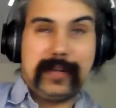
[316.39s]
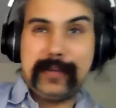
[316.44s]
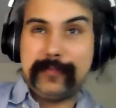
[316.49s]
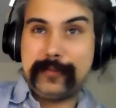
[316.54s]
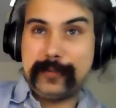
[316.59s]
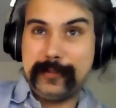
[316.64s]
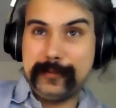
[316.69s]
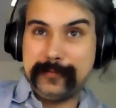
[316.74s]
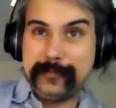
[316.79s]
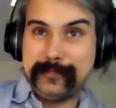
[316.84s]

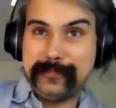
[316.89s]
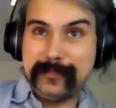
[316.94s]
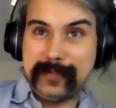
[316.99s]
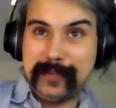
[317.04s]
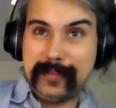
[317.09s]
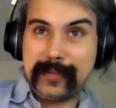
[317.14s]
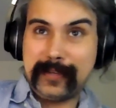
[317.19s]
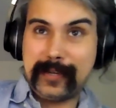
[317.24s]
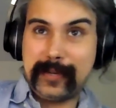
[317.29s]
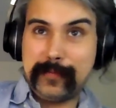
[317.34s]
afternoon
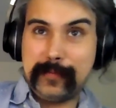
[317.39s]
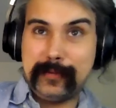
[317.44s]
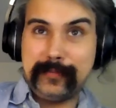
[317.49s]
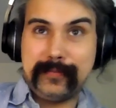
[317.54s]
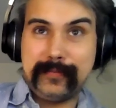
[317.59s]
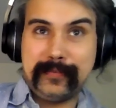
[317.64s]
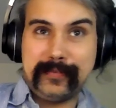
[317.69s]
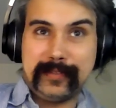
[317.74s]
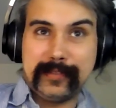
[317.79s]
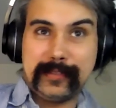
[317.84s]
on the
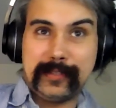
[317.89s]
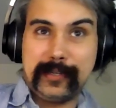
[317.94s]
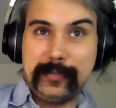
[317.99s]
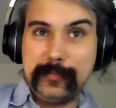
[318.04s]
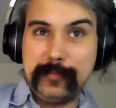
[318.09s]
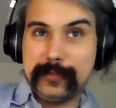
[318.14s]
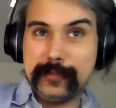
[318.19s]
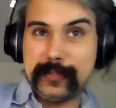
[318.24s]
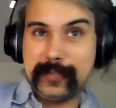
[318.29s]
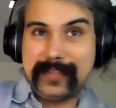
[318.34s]
common
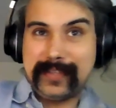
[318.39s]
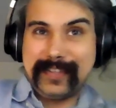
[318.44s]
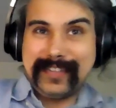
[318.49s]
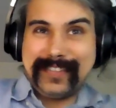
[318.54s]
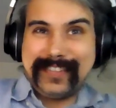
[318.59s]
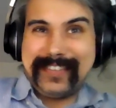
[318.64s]
listening to music.